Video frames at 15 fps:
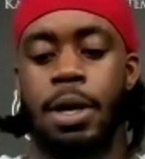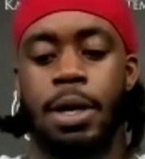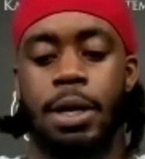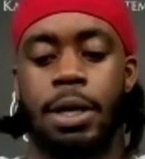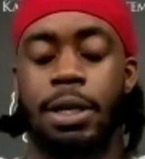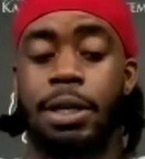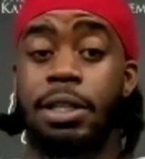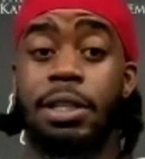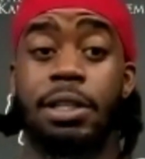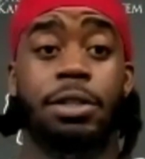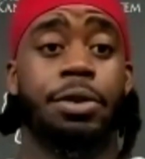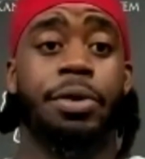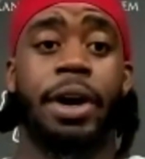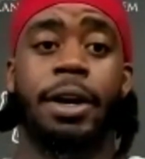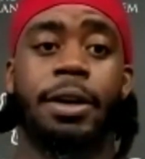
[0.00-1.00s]
He's a
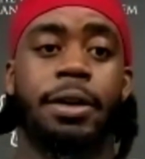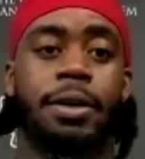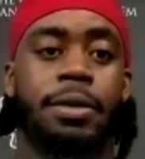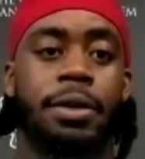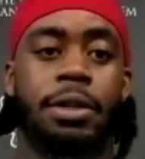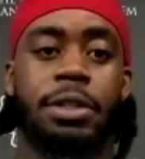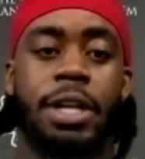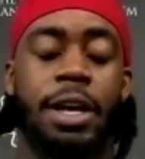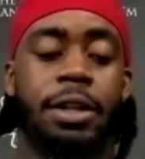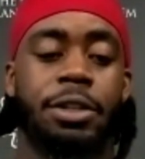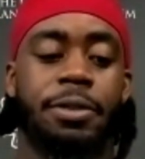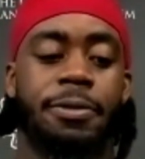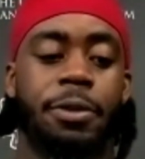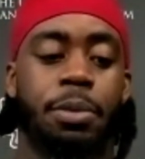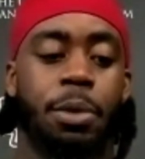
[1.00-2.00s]
great,
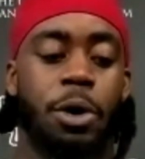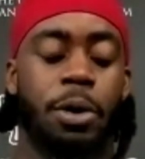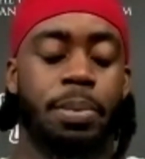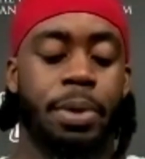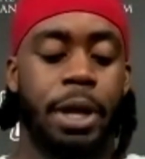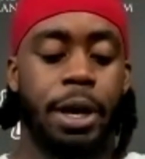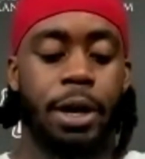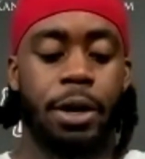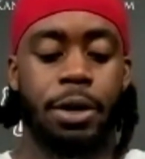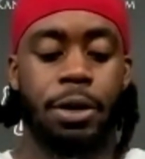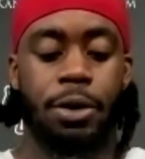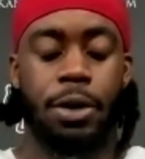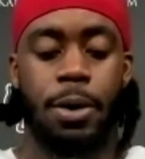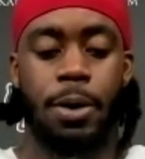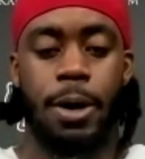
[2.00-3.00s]
intelligent football player,
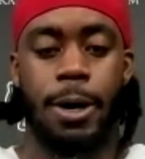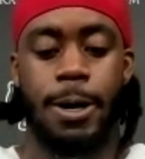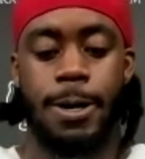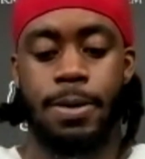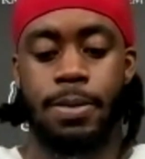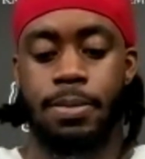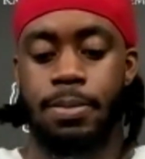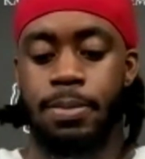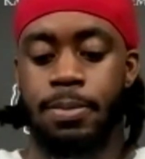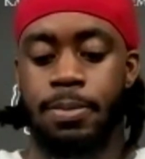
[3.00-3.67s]
you know,